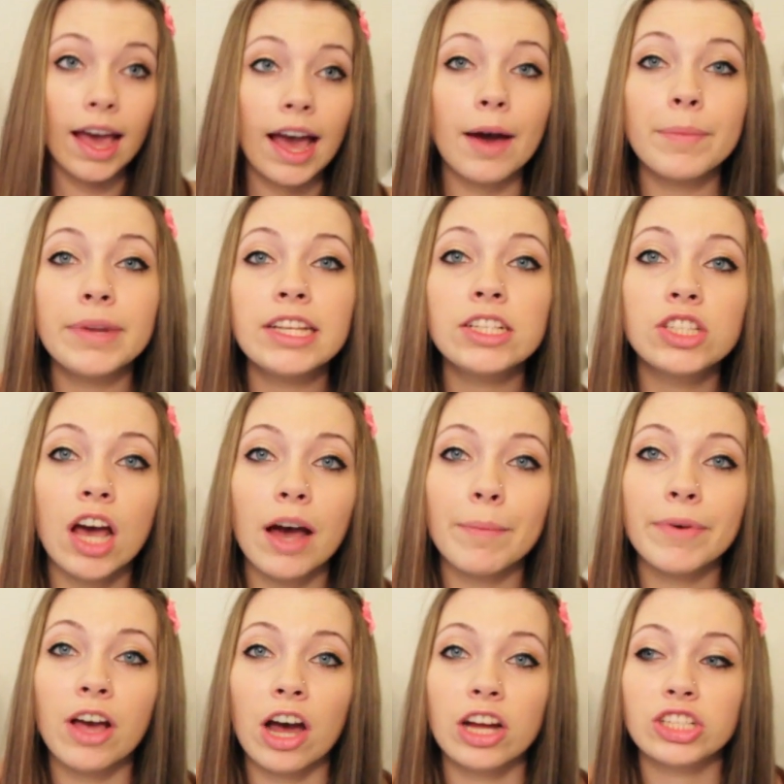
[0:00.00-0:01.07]
How many
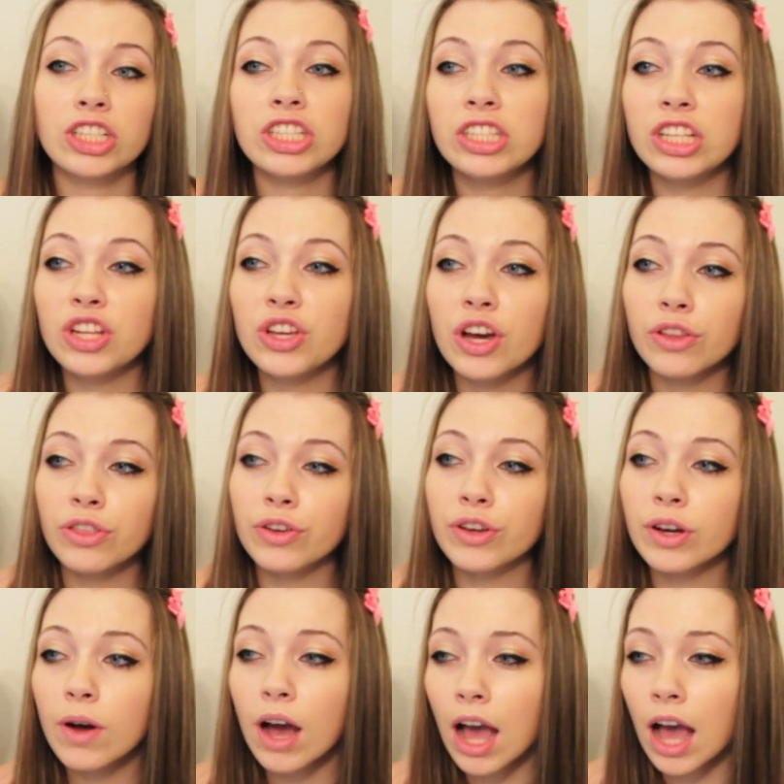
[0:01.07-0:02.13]
Tamagotchis did you go
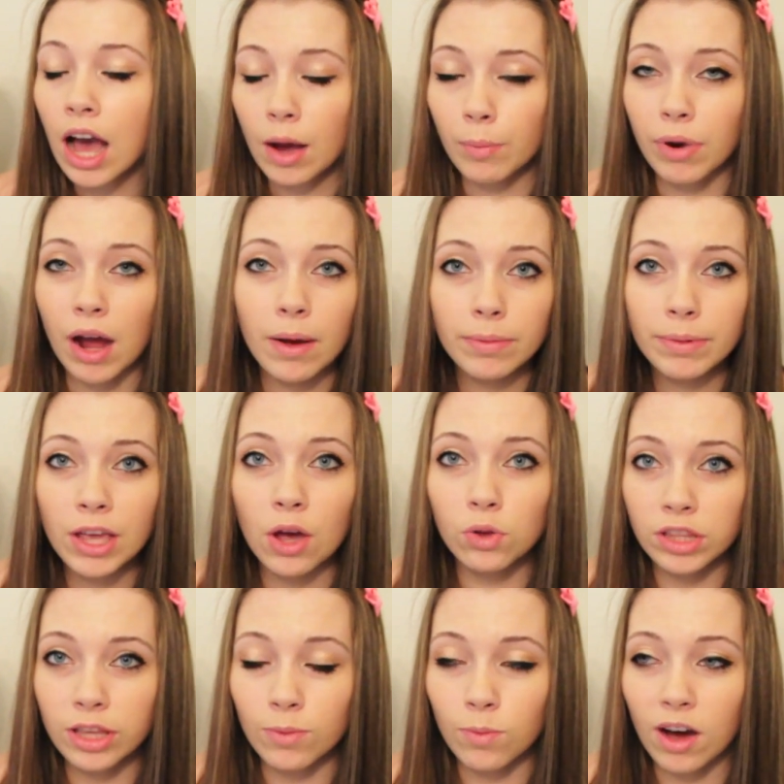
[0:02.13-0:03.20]
through? Probably
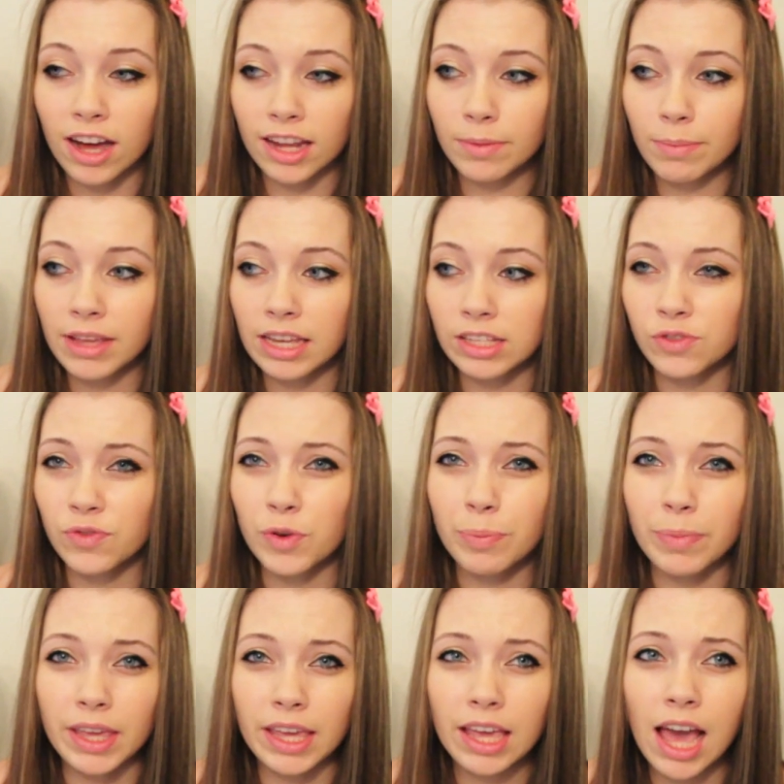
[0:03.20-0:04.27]
only one, because for
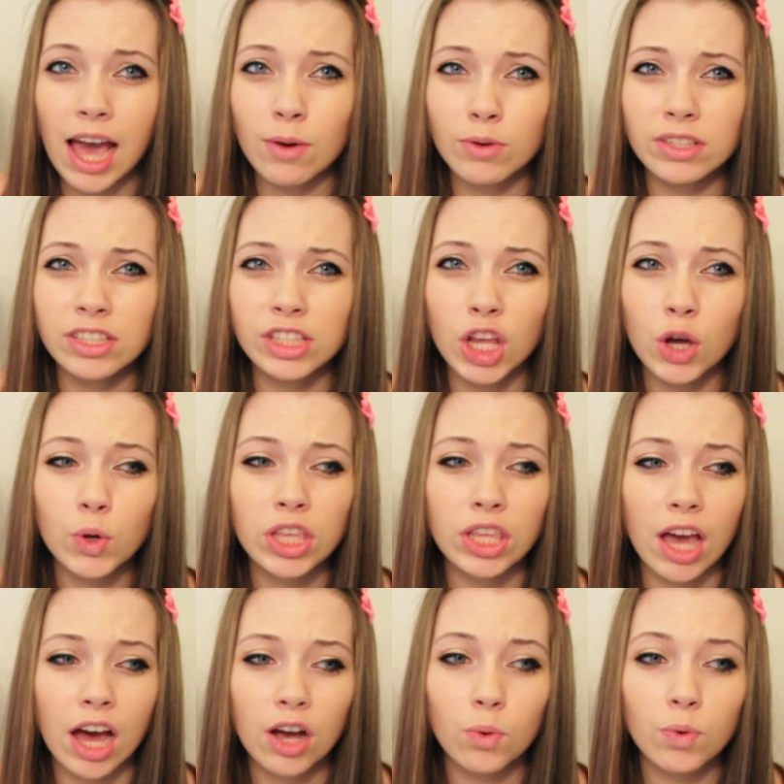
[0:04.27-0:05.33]
me, I was so
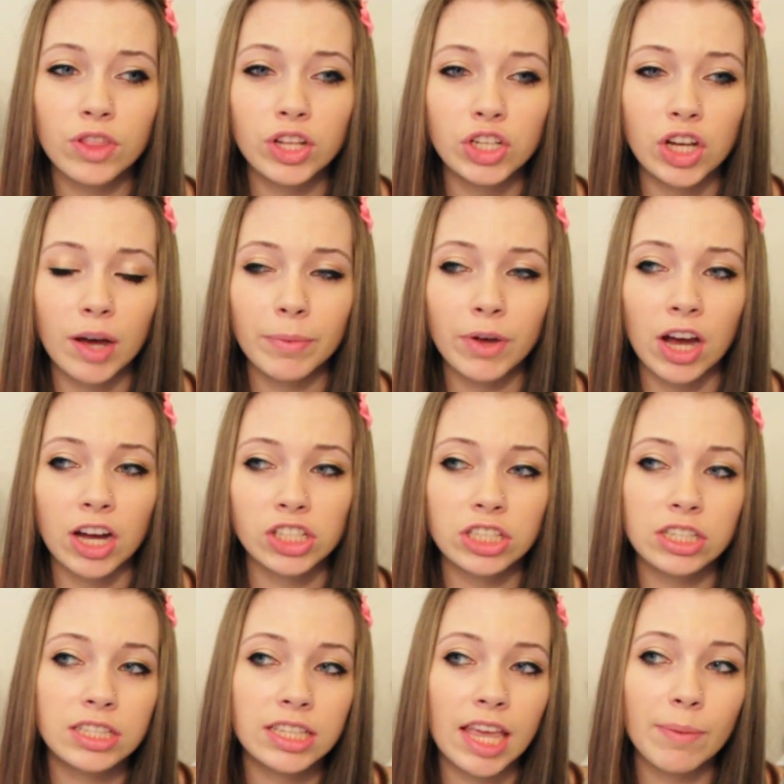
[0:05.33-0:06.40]
young when the
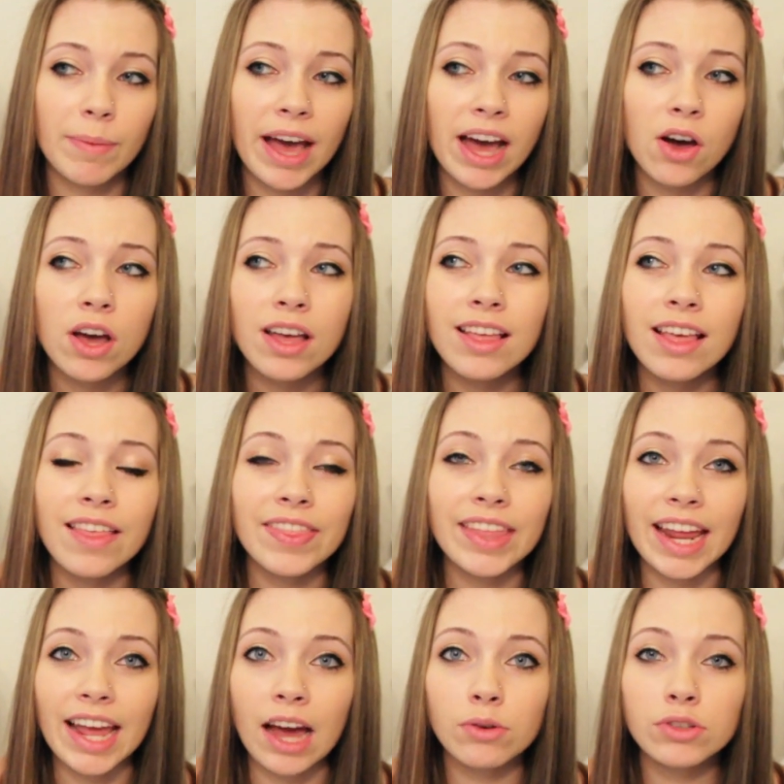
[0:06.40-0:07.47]
Tamagotchis came out
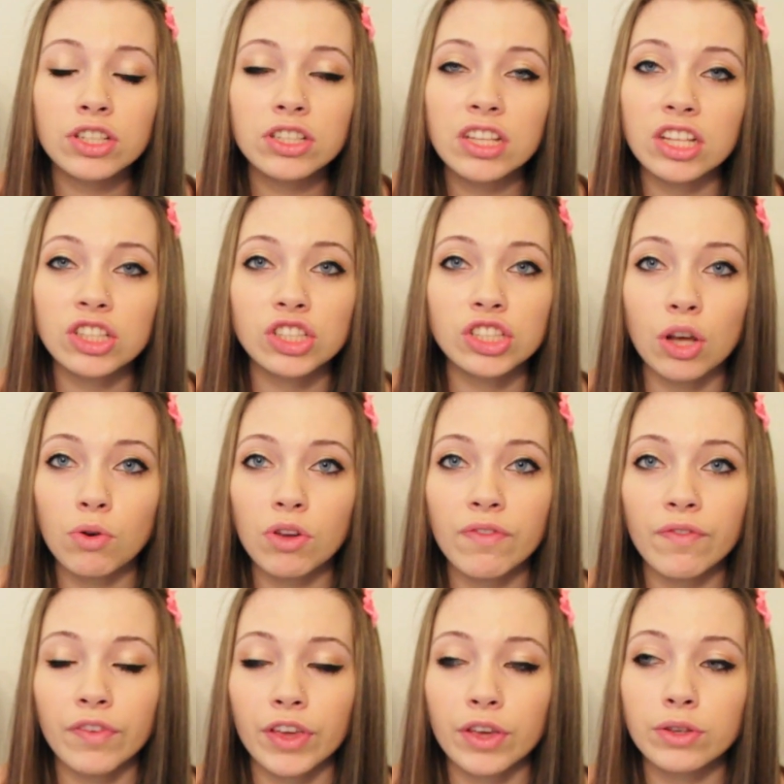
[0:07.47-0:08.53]
that I would just get so
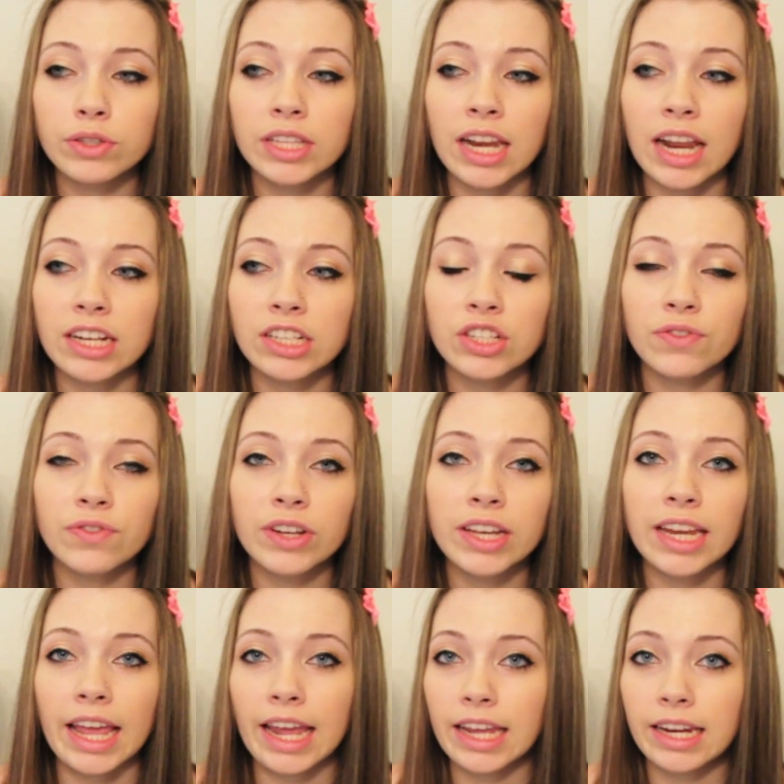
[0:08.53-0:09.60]
confused and I just
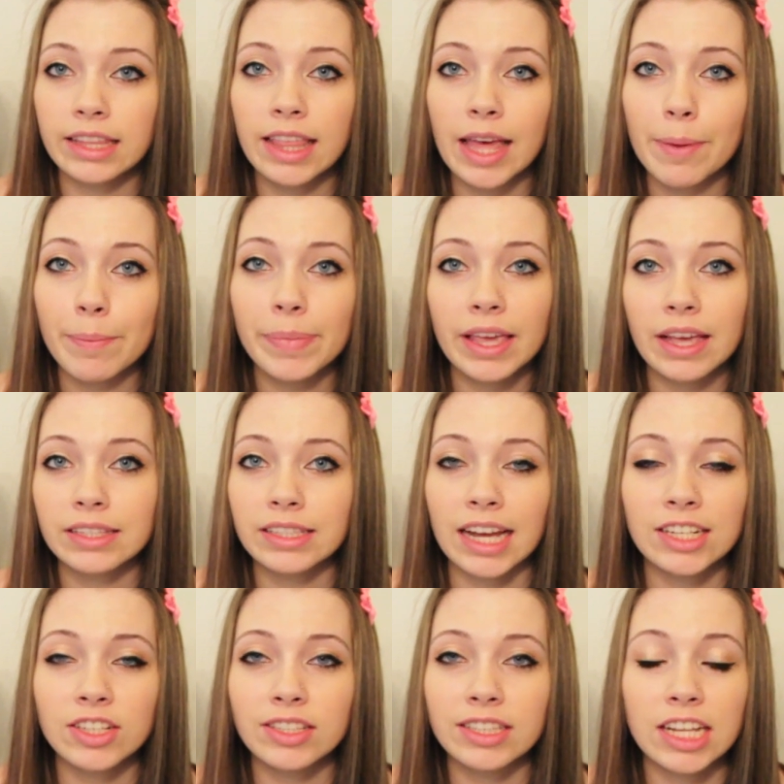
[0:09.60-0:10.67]
freaking hated them because
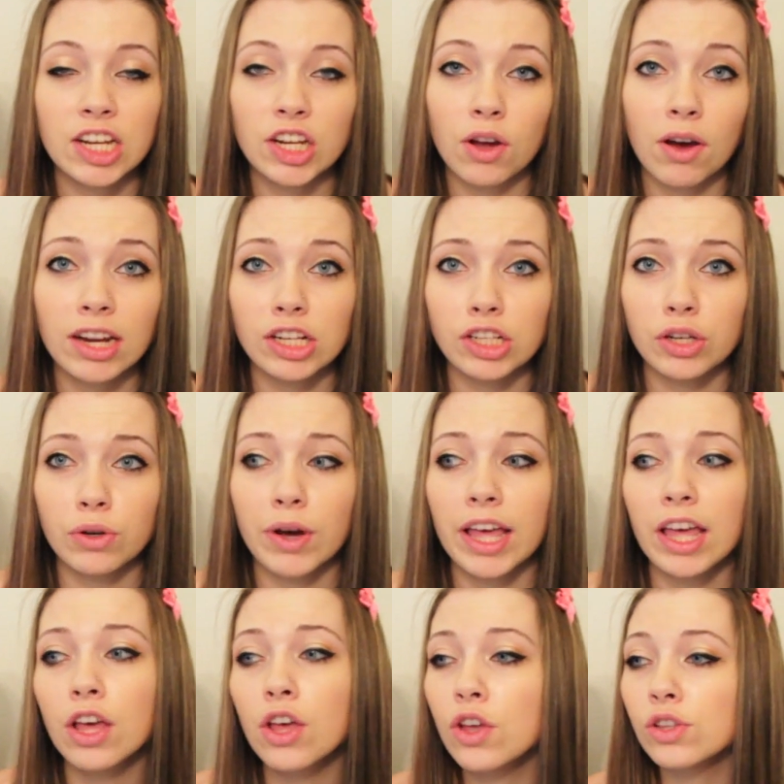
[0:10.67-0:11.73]
I just didn't know how to do
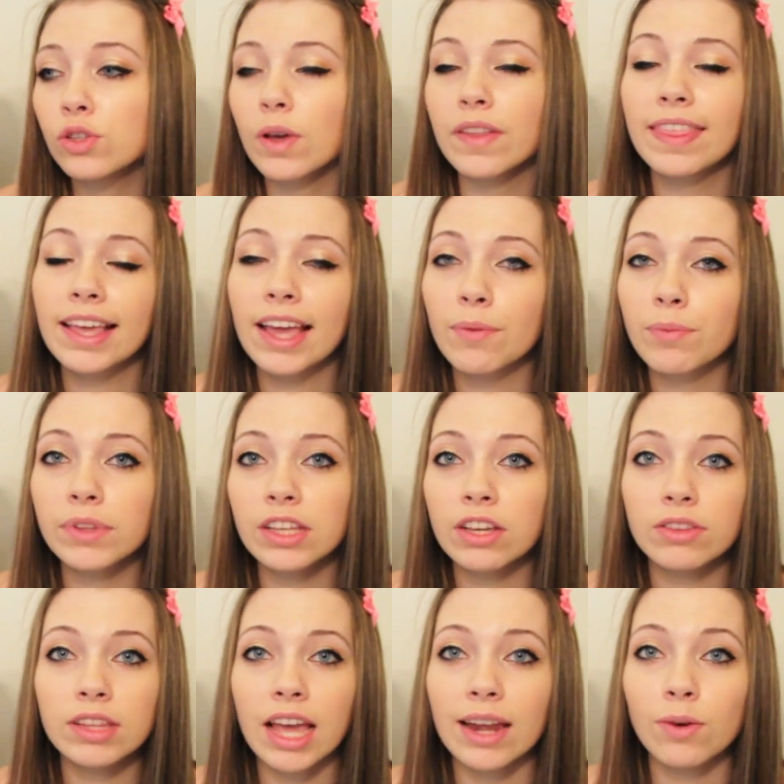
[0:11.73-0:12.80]
it. So I think I really
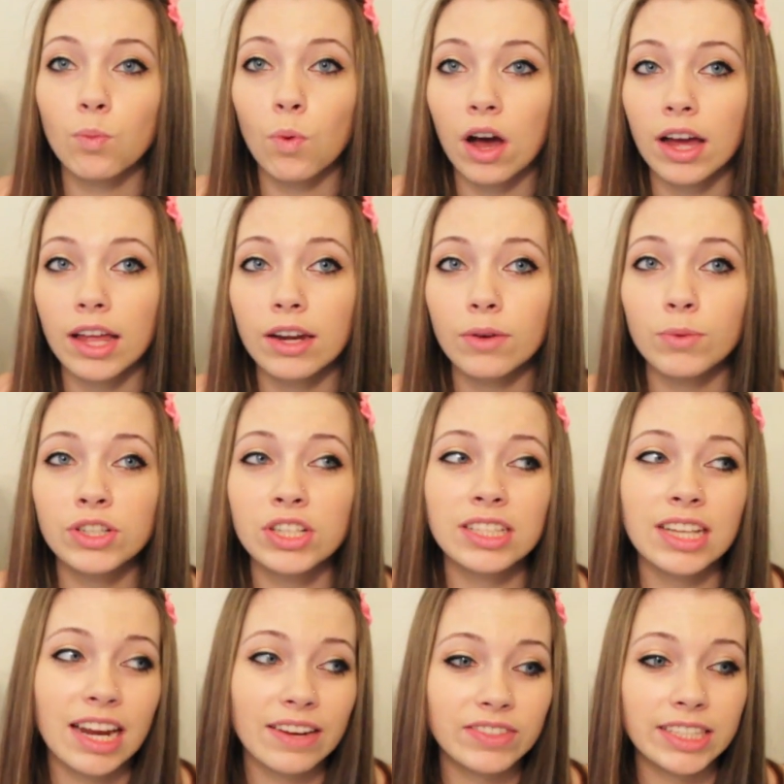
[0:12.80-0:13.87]
only had one, which
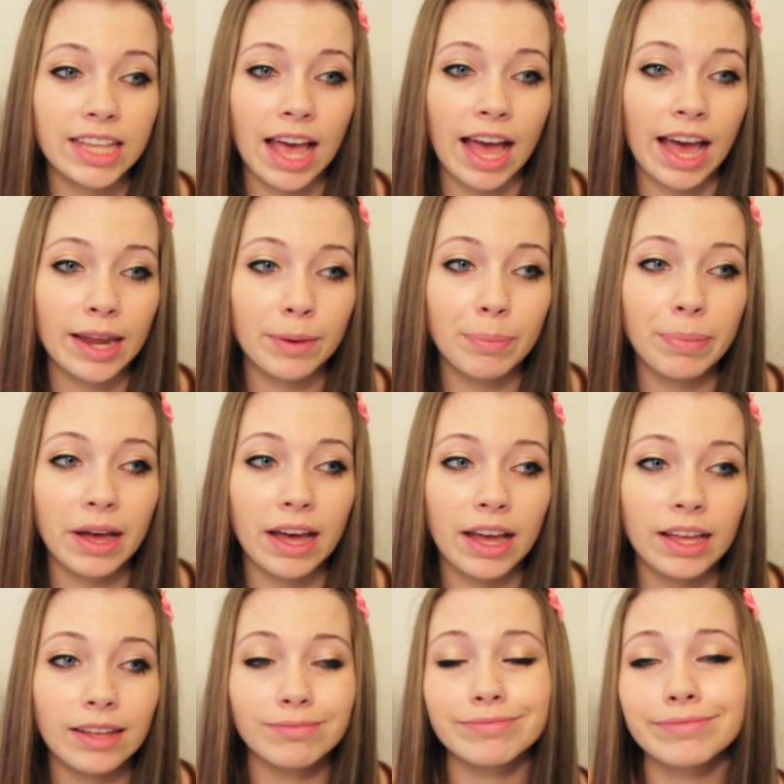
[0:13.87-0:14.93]
is kind of sad,
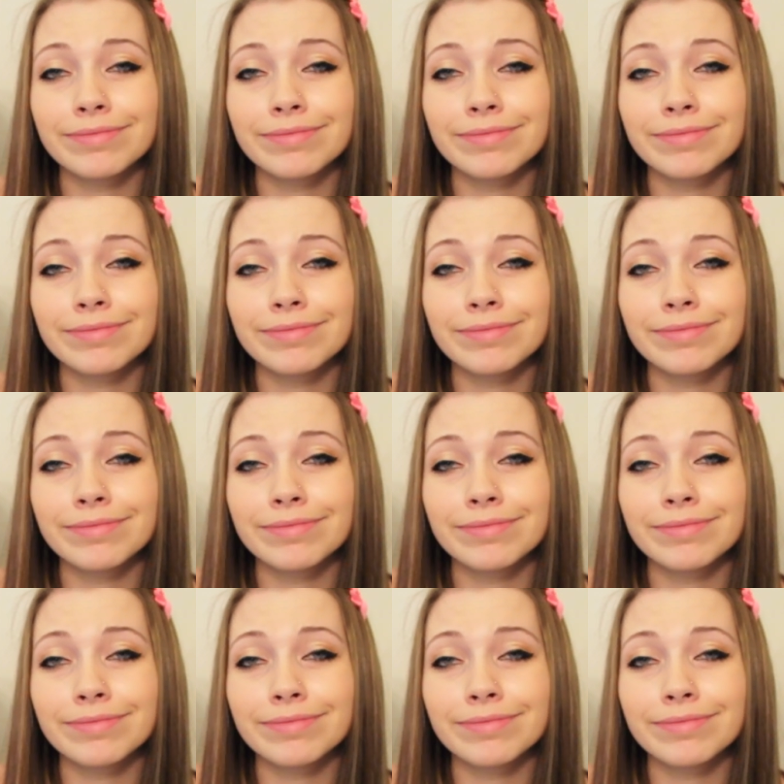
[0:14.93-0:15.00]
but